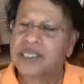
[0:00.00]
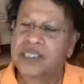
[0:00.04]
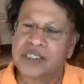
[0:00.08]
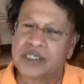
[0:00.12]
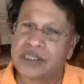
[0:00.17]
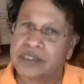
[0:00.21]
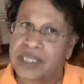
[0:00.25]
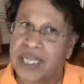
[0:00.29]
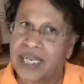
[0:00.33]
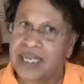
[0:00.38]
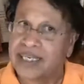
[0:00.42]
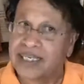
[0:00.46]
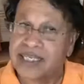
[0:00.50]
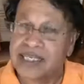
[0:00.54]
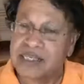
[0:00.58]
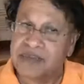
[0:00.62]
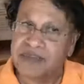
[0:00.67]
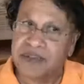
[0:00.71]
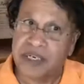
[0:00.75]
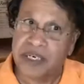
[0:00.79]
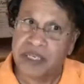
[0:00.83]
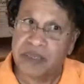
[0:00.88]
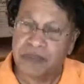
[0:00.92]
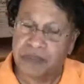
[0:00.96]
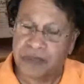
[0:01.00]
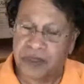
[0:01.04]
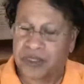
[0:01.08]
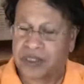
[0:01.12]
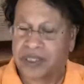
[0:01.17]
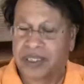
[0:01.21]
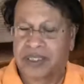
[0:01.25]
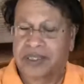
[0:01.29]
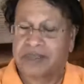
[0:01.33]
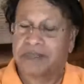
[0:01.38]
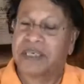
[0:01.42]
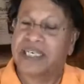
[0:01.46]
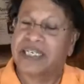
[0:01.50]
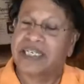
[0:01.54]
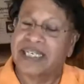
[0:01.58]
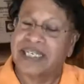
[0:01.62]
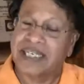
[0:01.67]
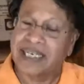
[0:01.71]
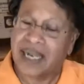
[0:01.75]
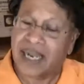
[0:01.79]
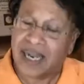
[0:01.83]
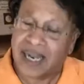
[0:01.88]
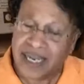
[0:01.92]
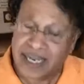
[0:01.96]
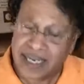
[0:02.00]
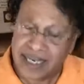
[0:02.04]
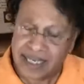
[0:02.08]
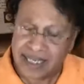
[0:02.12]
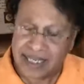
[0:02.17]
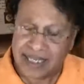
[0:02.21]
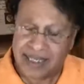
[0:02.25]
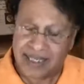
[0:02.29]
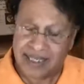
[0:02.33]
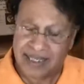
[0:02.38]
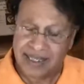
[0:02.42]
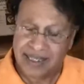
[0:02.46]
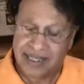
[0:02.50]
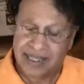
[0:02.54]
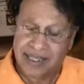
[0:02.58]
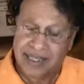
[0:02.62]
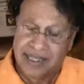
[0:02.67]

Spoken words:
So that is very important. But in hiring,